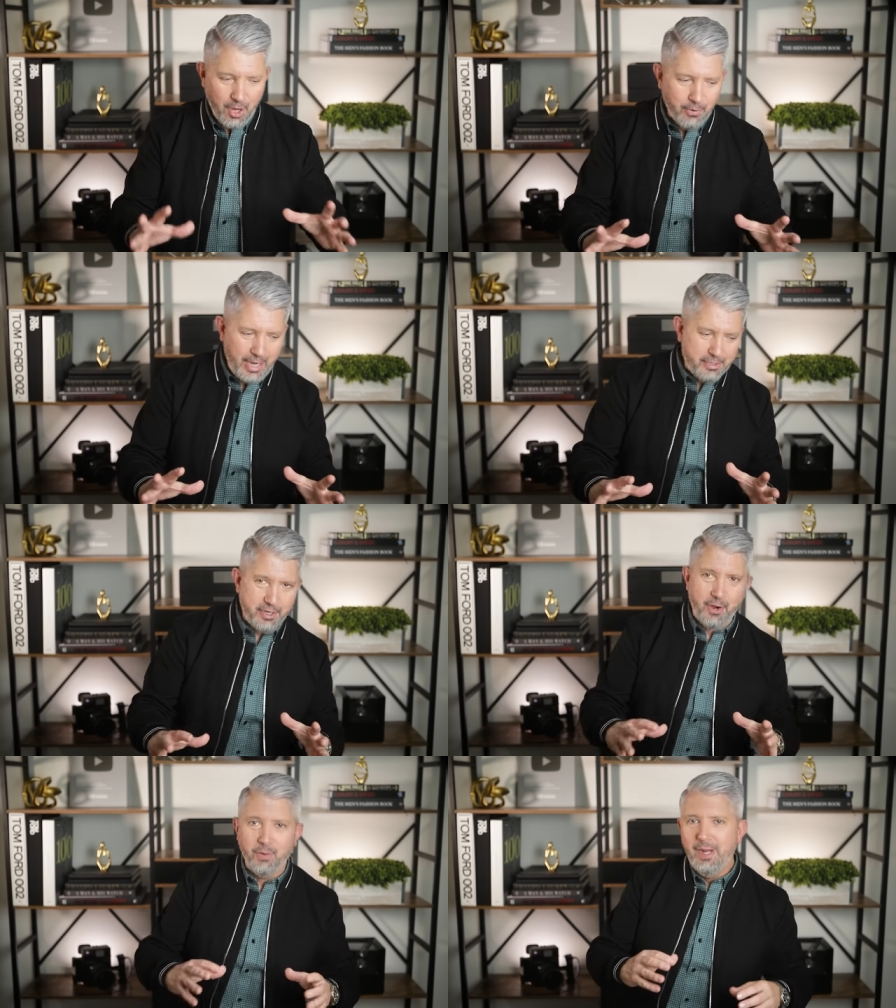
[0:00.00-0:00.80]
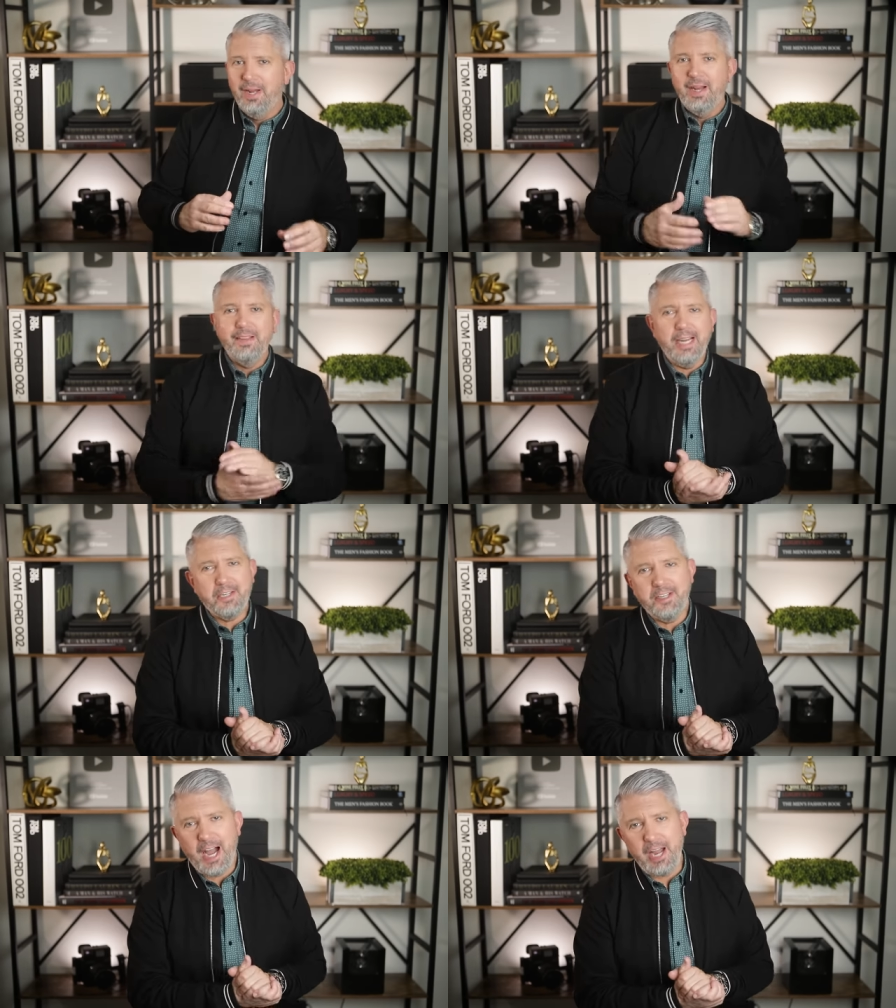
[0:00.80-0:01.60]
Okay, so let's
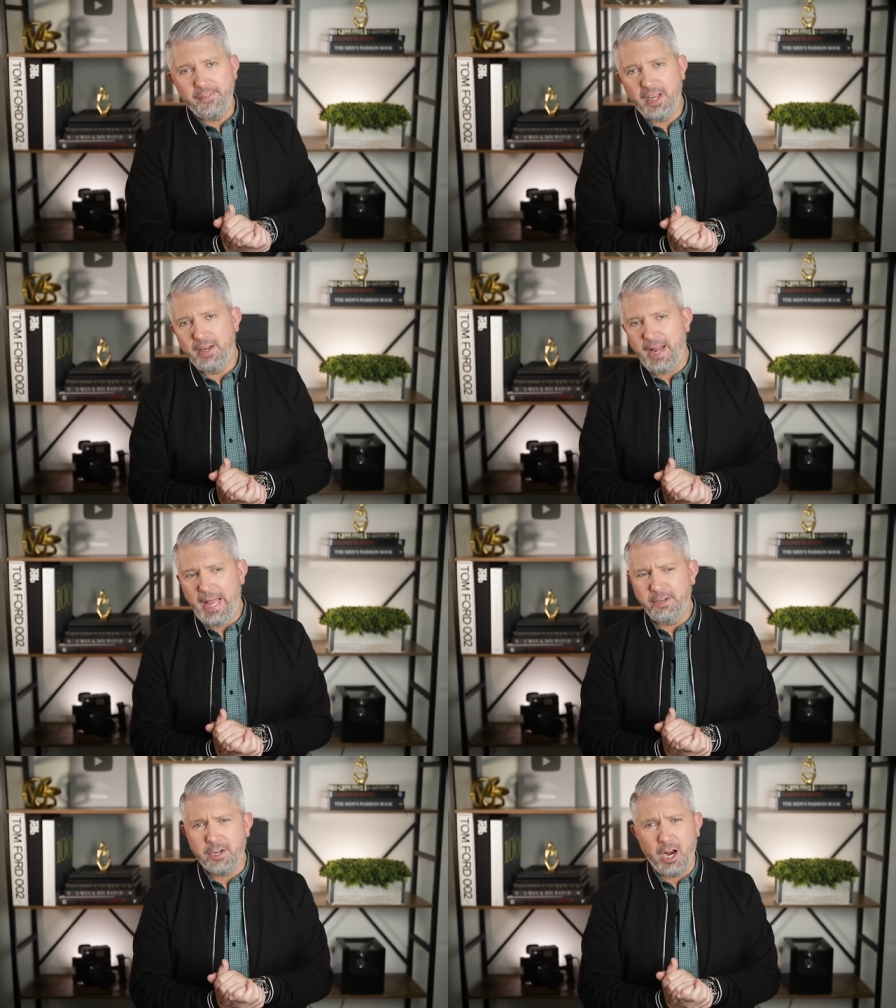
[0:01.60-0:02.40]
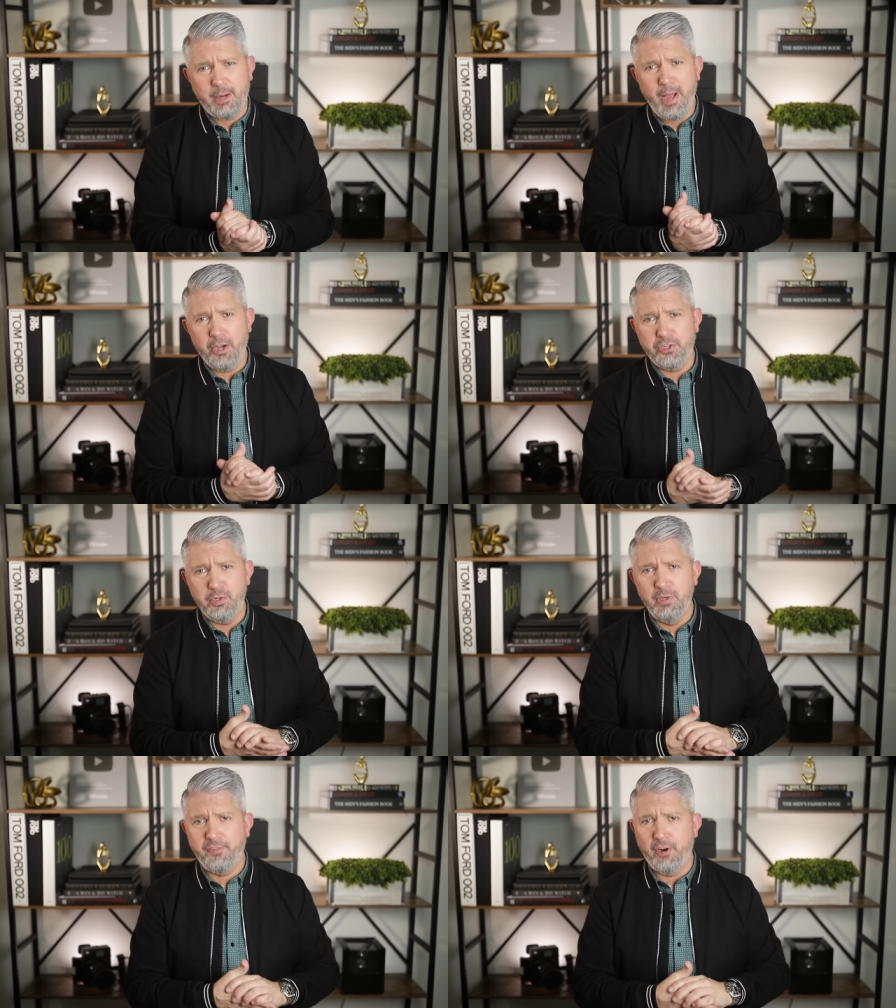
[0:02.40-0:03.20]
dive in and talk about
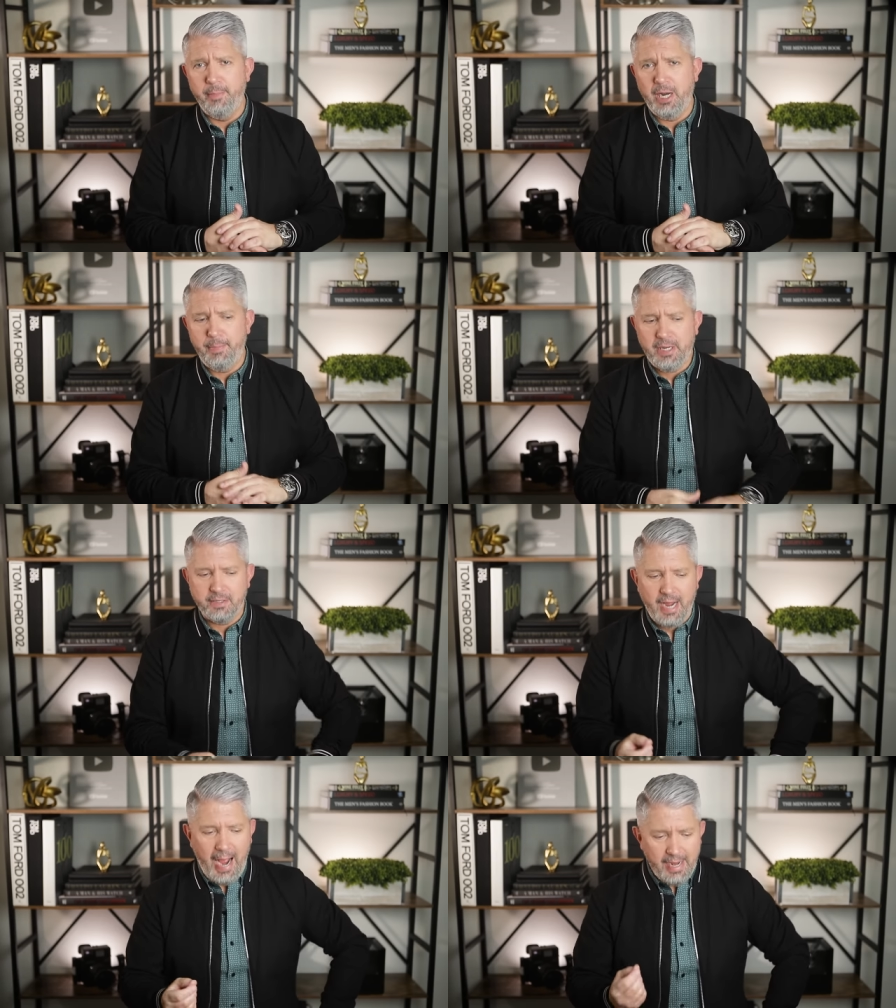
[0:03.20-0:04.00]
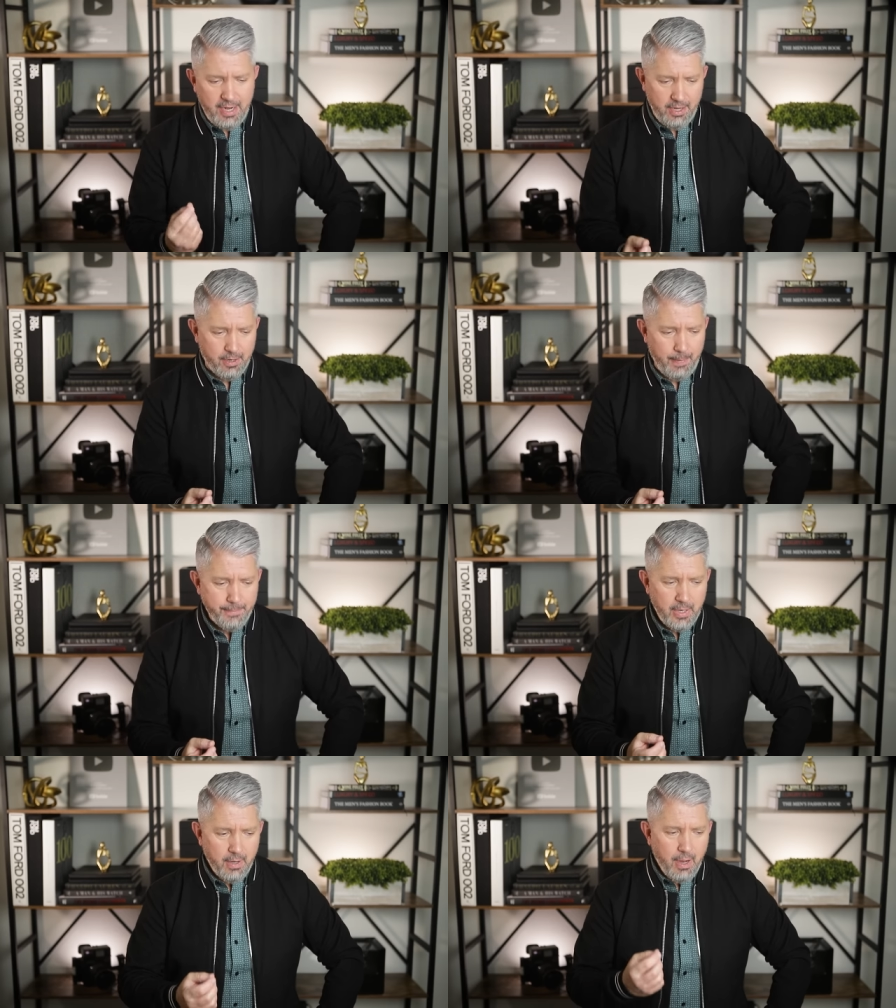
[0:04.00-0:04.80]
shoes for a minute because I hear